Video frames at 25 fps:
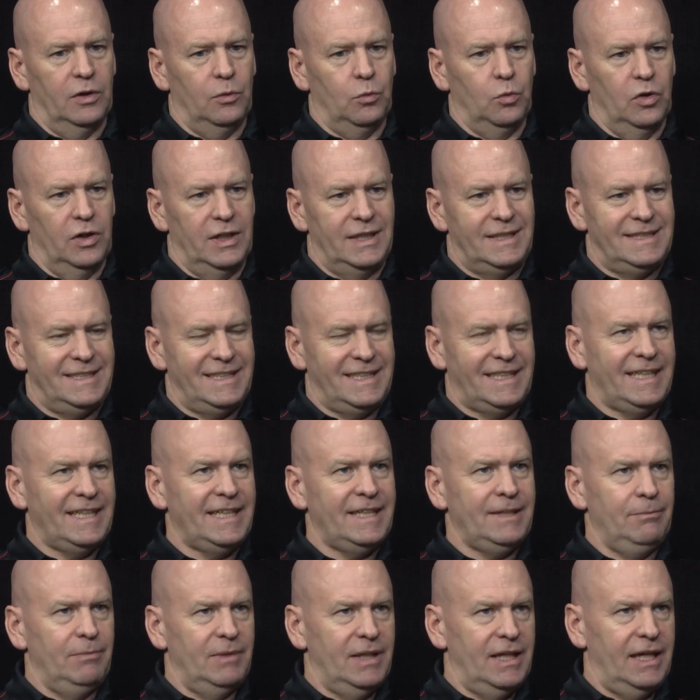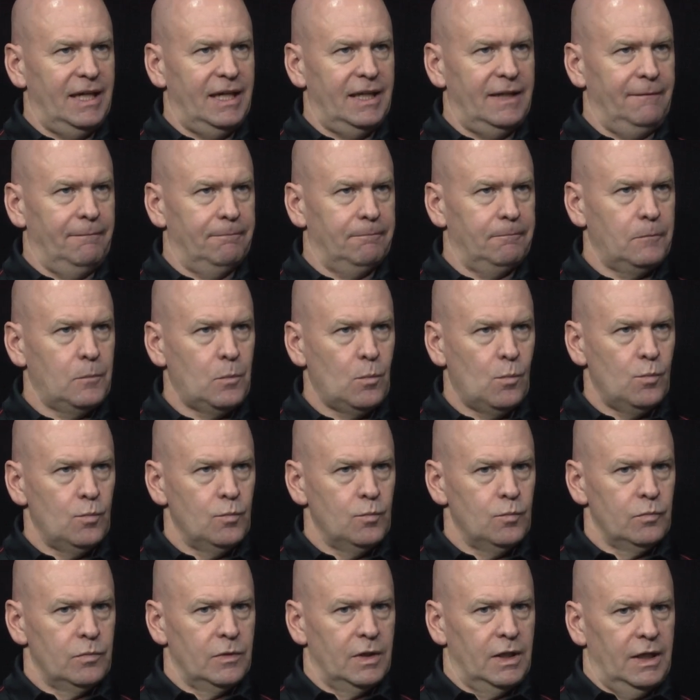a team that
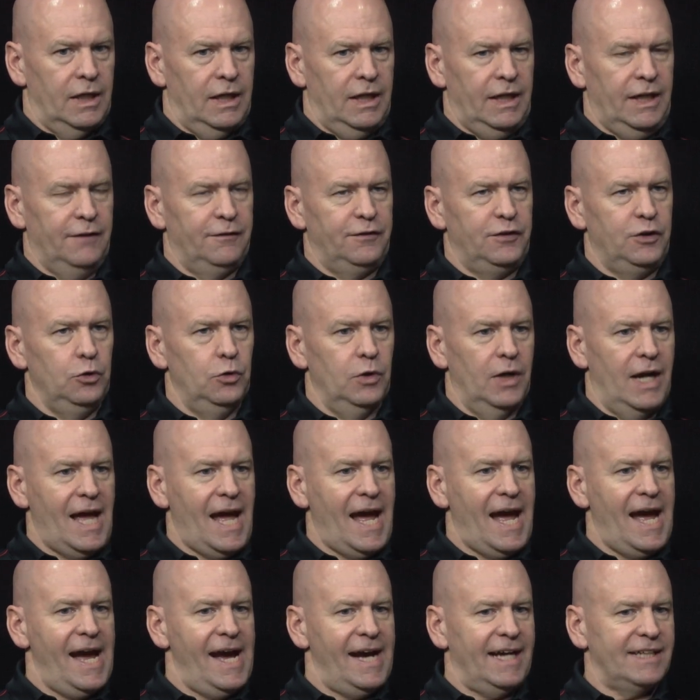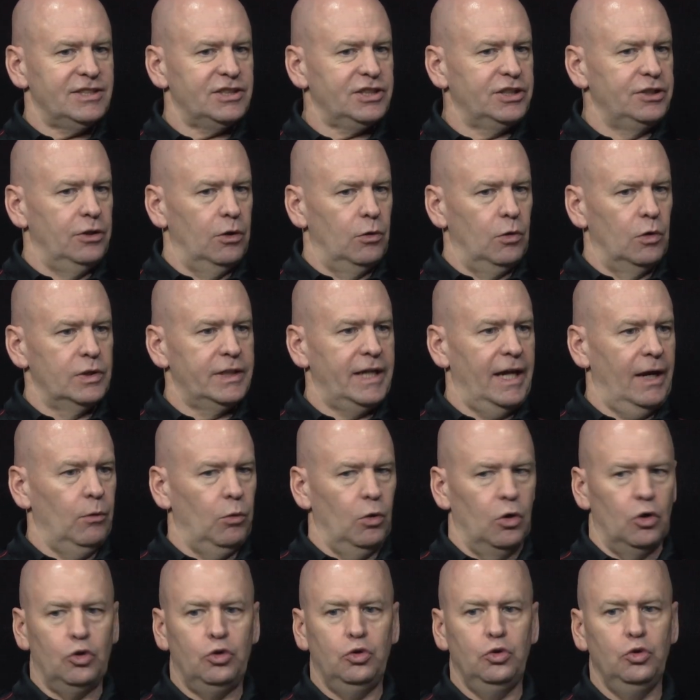if you were to ask, okay,
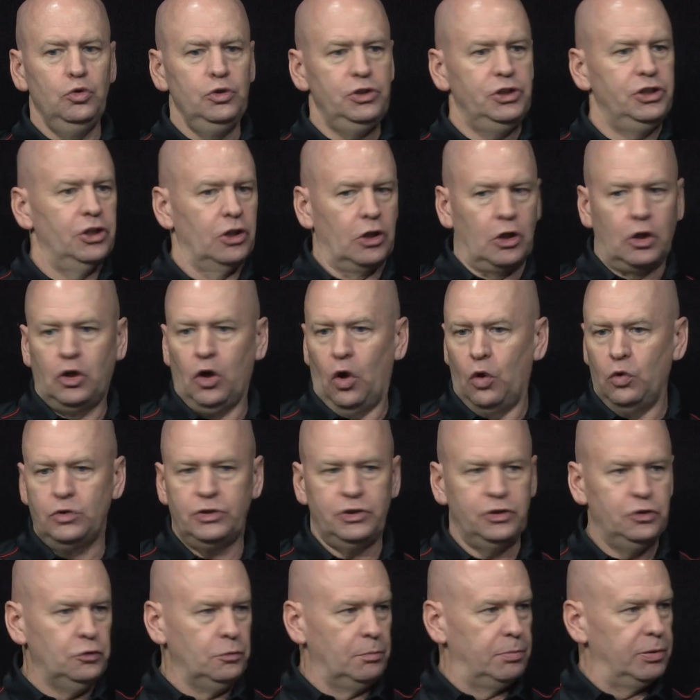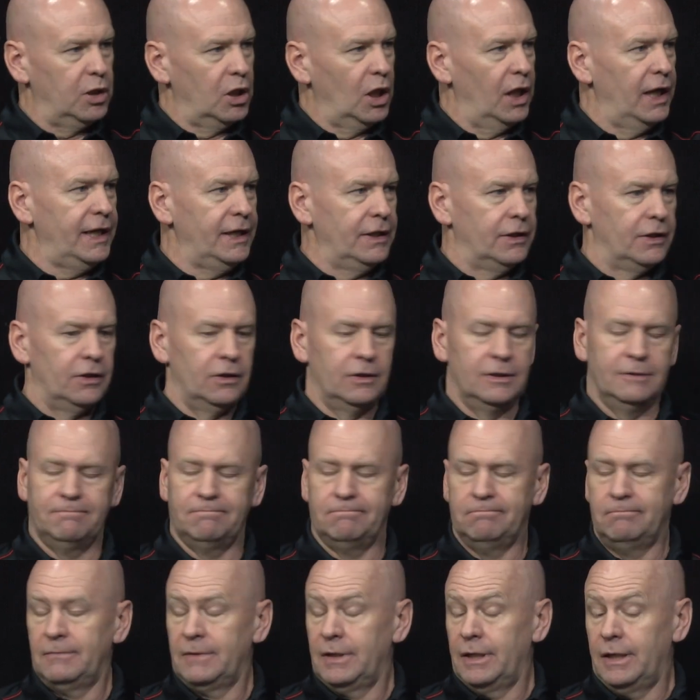well, who's your go-to player?
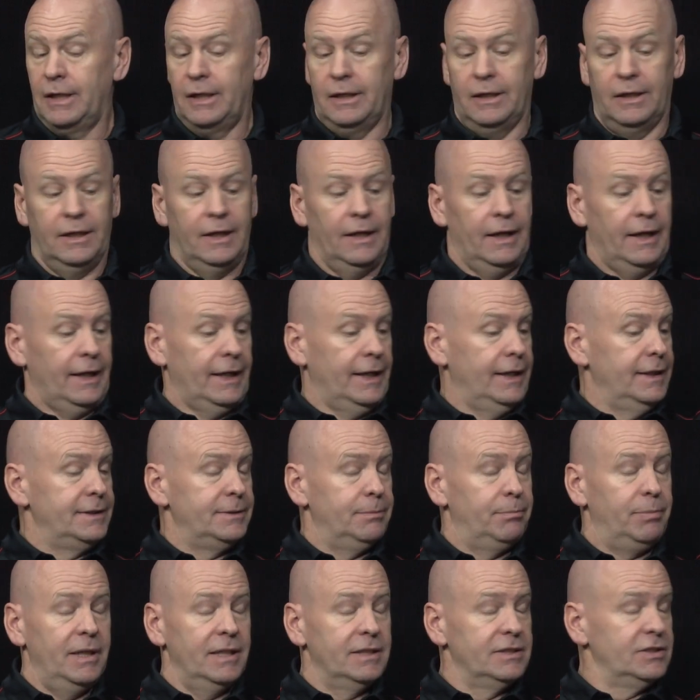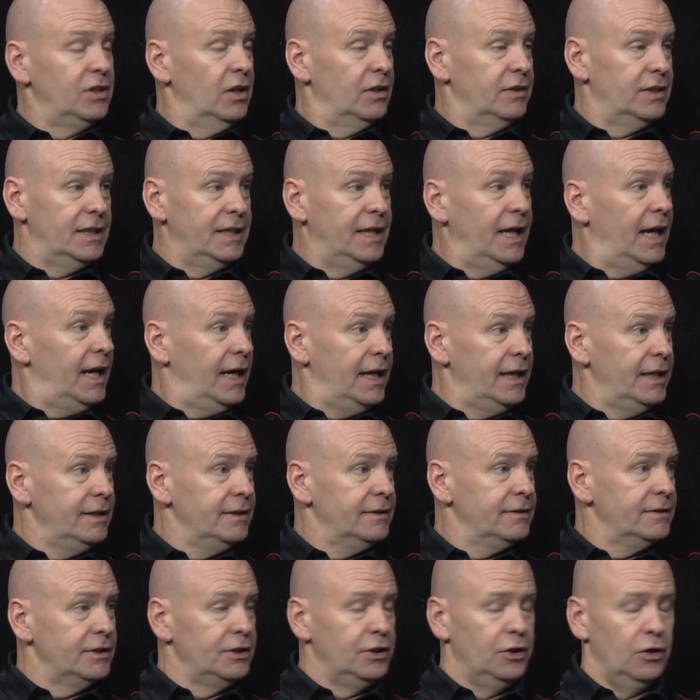It depends on the day.
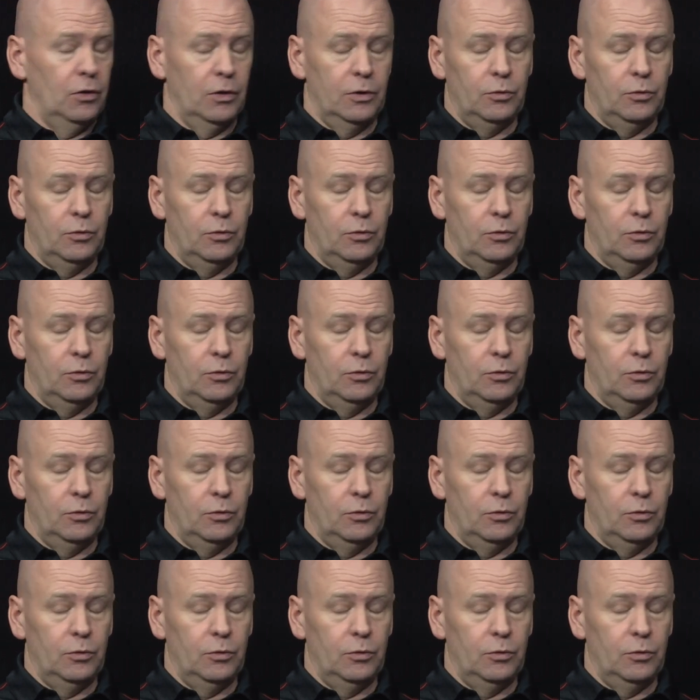It